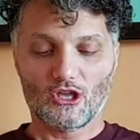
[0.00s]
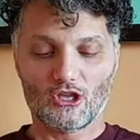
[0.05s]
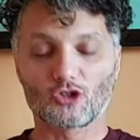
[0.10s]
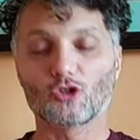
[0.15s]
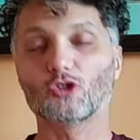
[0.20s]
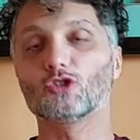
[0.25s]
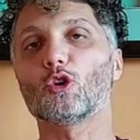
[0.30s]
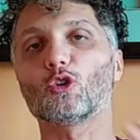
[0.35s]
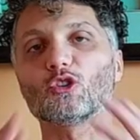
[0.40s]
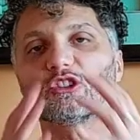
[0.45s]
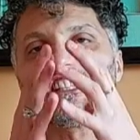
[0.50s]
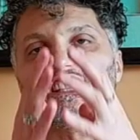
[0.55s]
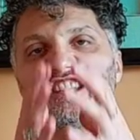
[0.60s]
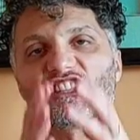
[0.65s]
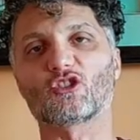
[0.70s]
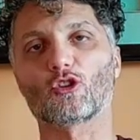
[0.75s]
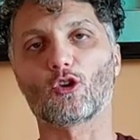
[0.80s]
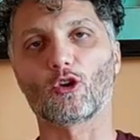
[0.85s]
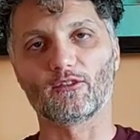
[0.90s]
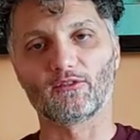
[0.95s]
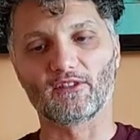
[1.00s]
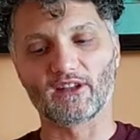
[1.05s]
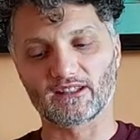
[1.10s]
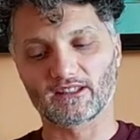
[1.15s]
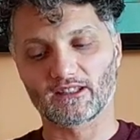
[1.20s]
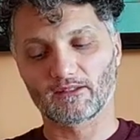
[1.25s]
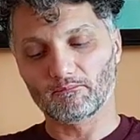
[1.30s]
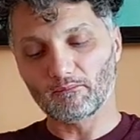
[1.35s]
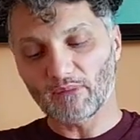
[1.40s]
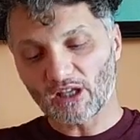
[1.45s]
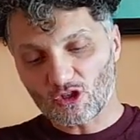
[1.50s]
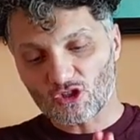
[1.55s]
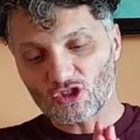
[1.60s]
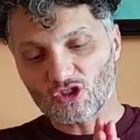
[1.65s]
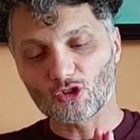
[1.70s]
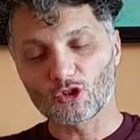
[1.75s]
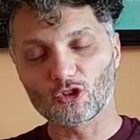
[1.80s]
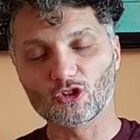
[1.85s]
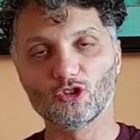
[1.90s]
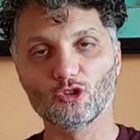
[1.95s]
you don't deserve it, because
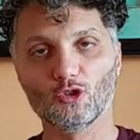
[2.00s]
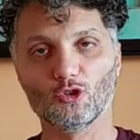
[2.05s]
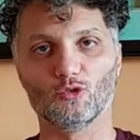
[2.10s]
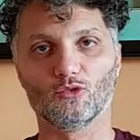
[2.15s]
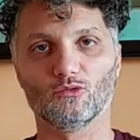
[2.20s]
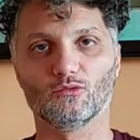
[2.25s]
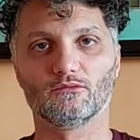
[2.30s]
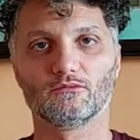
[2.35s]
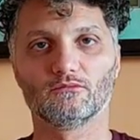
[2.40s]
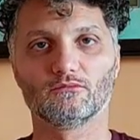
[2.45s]
you do.